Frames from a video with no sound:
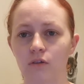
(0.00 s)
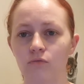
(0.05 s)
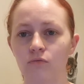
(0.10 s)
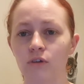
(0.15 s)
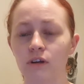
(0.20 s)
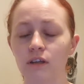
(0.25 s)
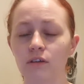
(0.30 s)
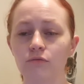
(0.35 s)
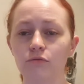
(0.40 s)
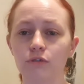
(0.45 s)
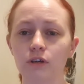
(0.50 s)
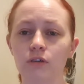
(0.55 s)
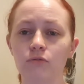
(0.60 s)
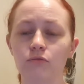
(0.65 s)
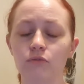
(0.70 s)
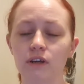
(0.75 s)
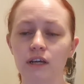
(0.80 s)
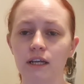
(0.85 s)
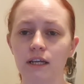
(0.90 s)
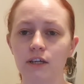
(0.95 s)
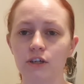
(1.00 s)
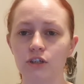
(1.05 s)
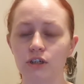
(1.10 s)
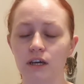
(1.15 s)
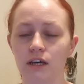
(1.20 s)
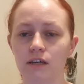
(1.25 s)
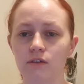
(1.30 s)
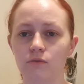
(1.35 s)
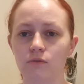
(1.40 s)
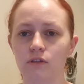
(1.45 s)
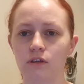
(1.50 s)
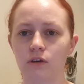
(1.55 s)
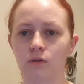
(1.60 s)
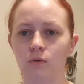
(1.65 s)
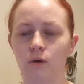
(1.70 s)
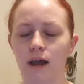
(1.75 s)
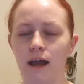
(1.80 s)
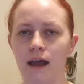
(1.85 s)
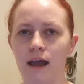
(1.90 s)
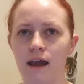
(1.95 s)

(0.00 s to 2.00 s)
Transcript: Running Free really shares with you